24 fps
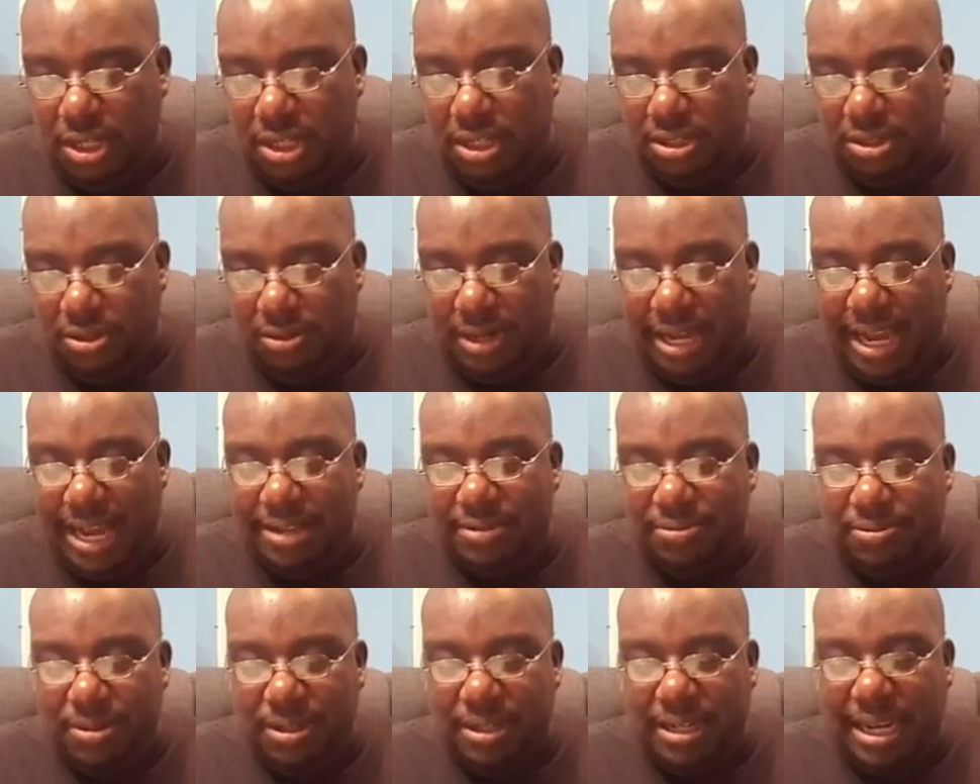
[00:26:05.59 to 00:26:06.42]
So
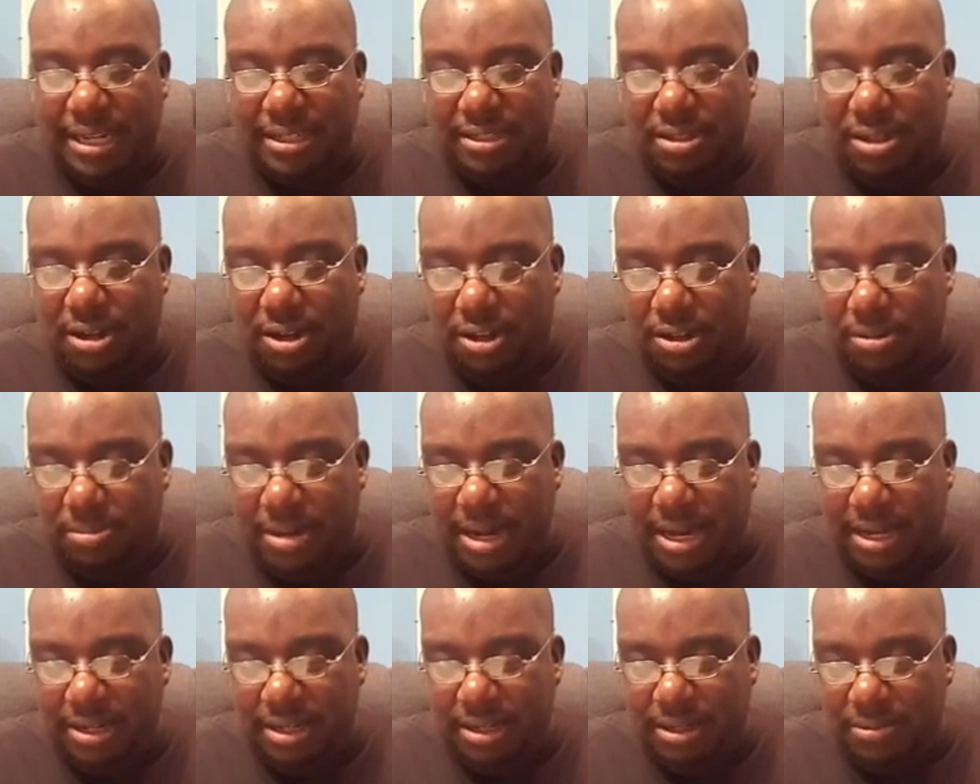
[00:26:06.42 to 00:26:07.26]
that's what that's talking
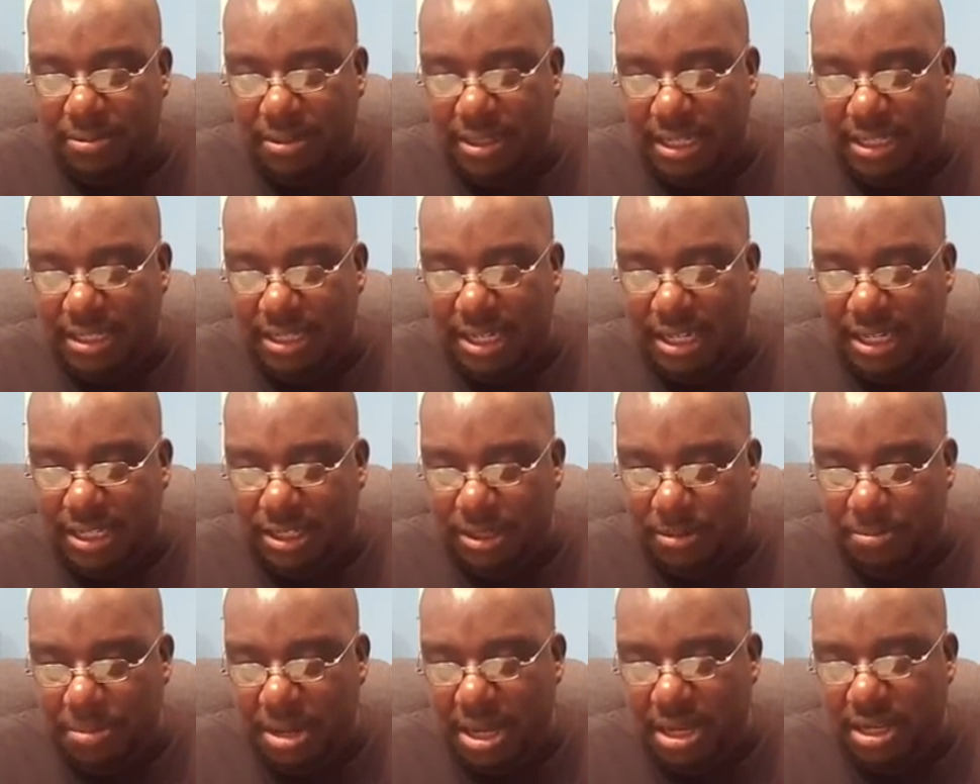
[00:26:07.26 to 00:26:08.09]
about. Look at what that says.
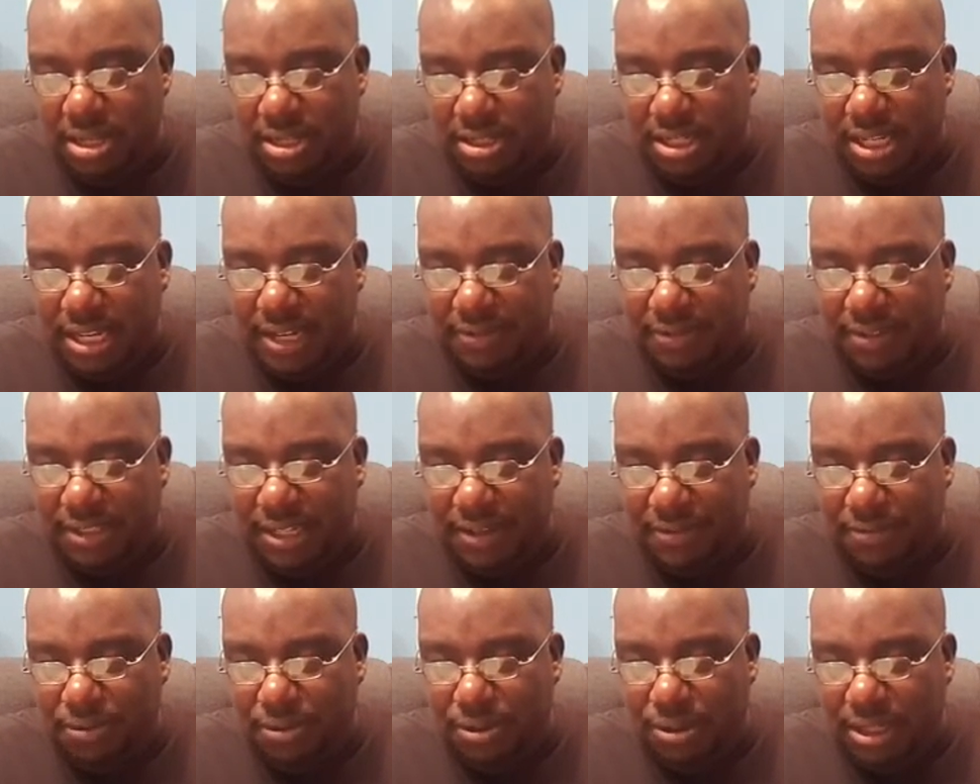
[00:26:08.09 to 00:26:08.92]
Submit yourself,
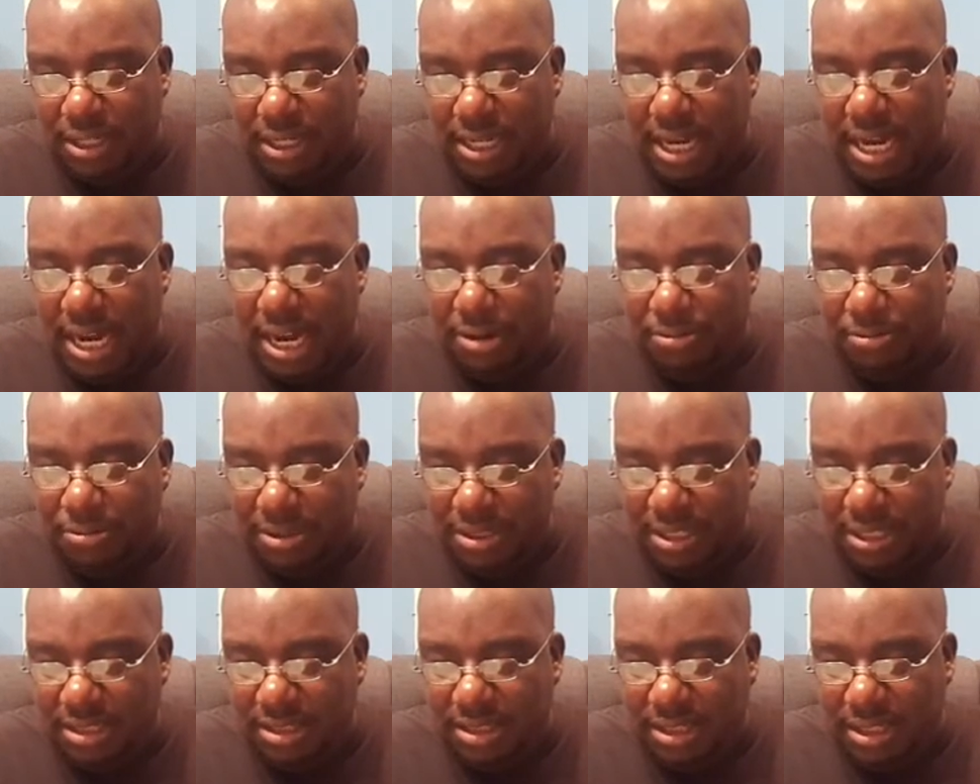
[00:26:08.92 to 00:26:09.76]
therefore, to God,
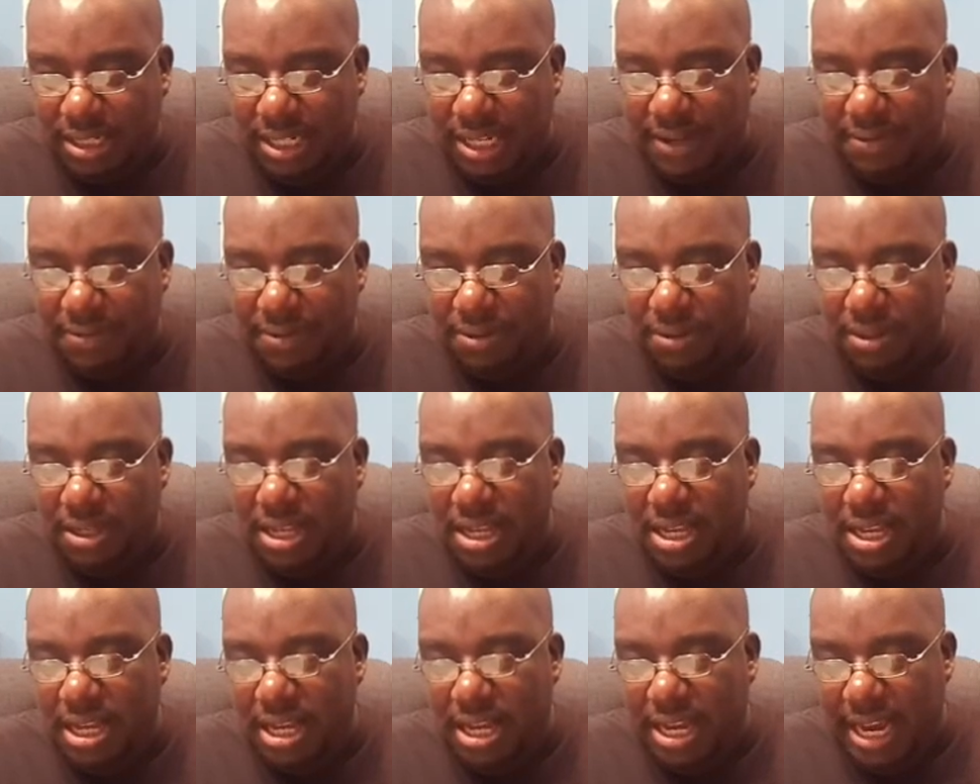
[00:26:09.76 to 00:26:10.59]
resist the devil,
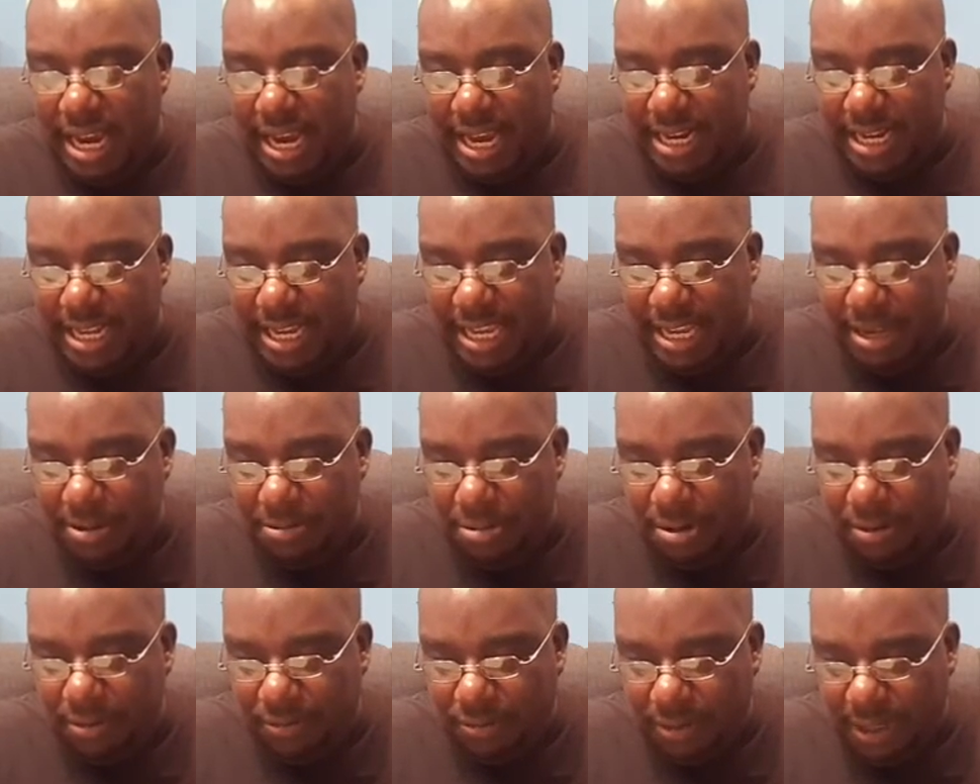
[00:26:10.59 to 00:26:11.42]
and he
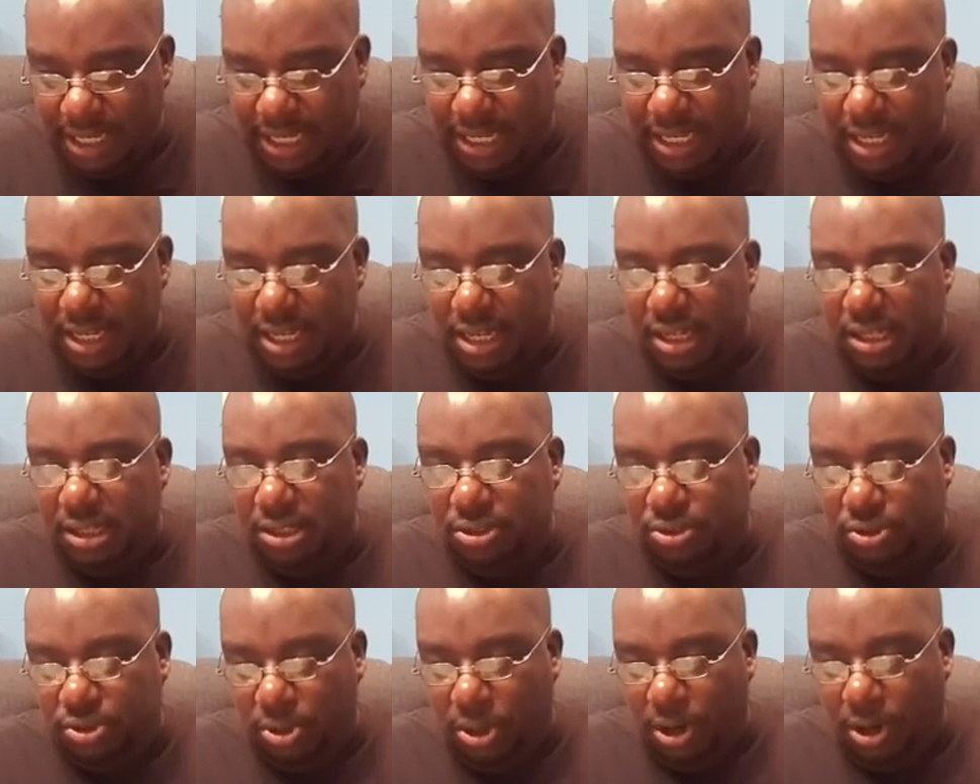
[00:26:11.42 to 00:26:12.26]
will flee.
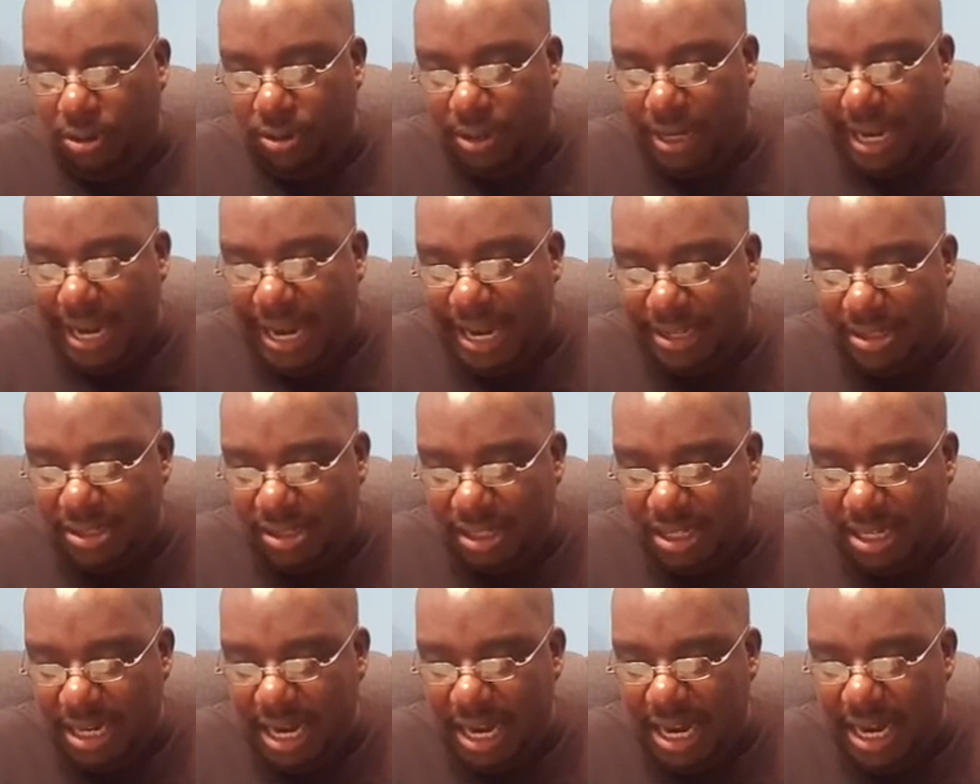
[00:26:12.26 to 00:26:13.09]
Draw nigh to
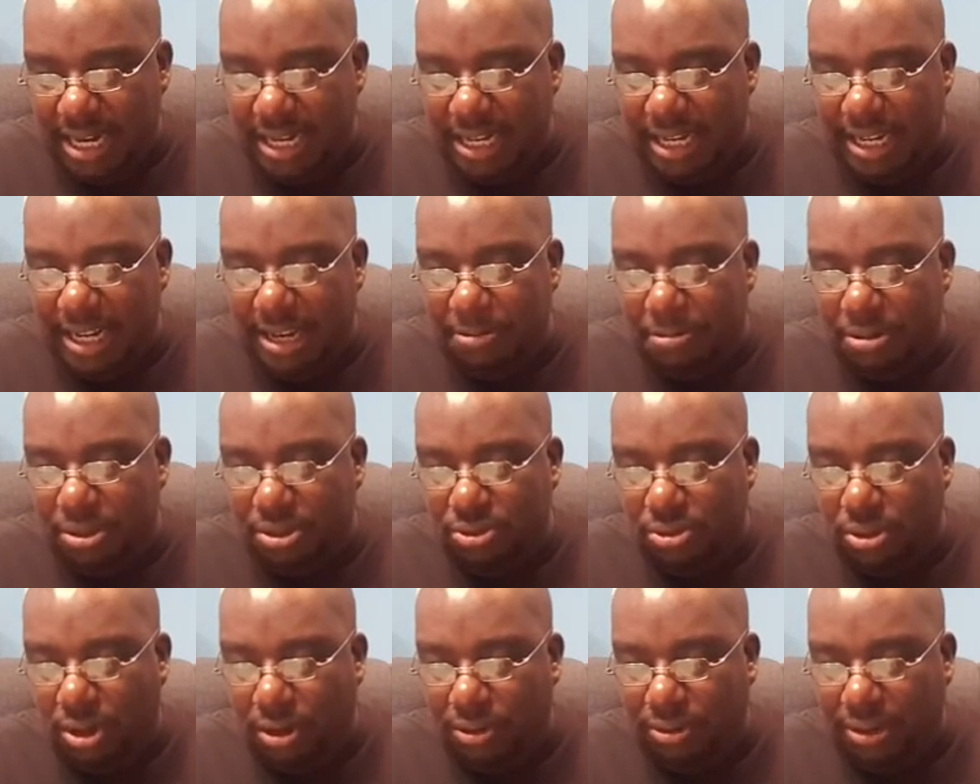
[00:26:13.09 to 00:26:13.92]
God, and he will
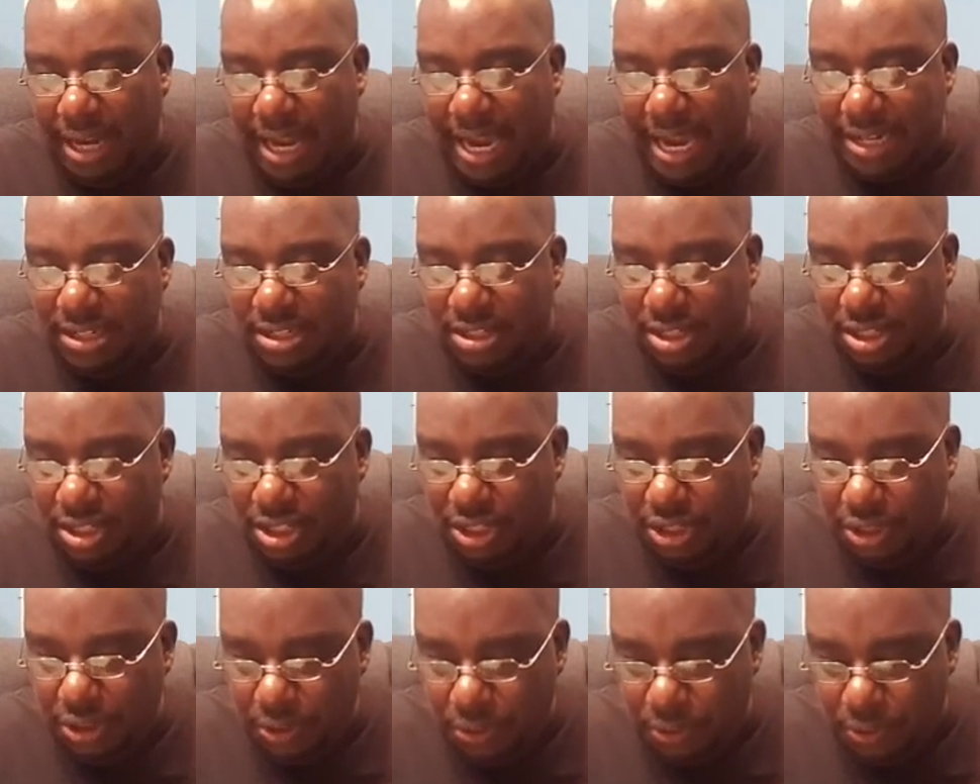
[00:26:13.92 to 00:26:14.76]
draw nigh to
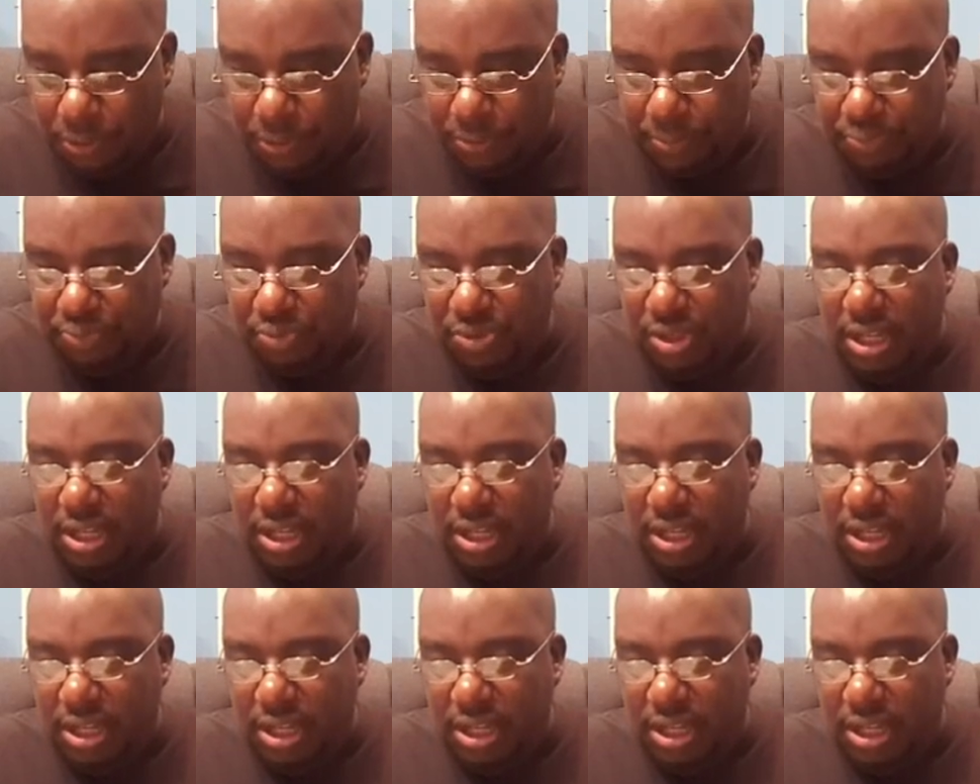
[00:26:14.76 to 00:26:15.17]
you.